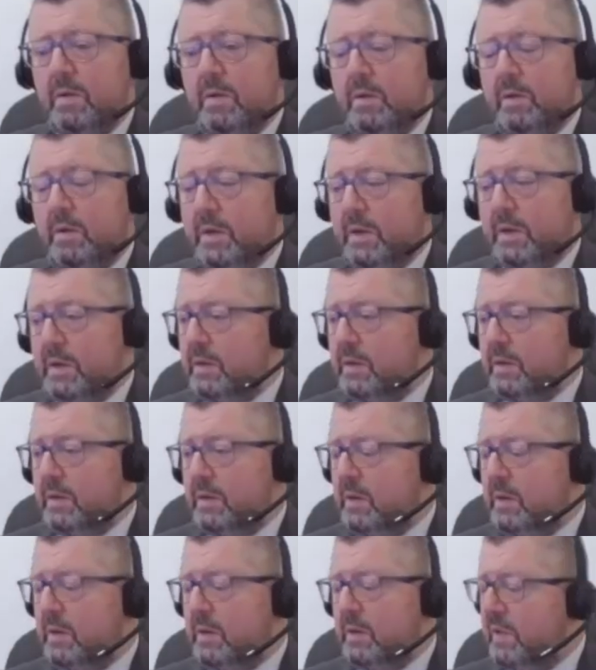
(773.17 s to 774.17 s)
Yeah,
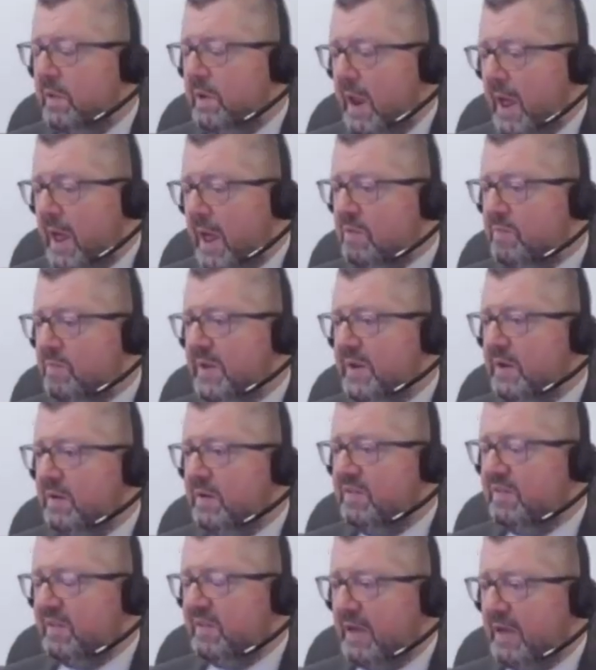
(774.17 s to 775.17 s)
it has been a
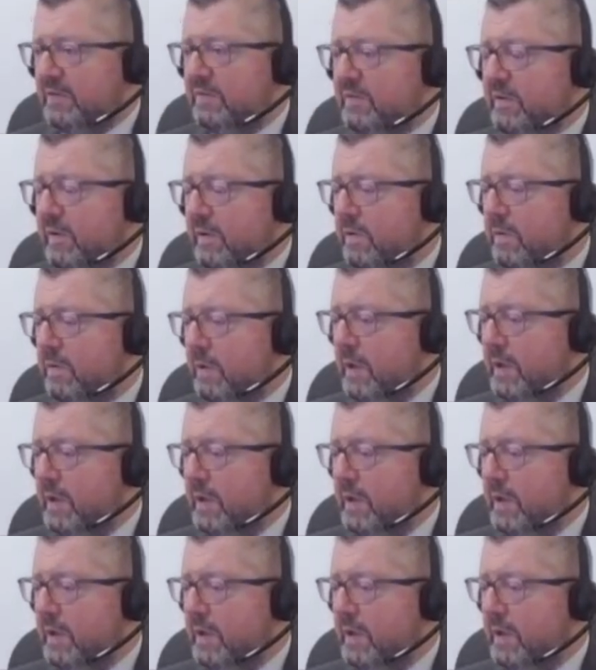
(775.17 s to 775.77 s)
disaster,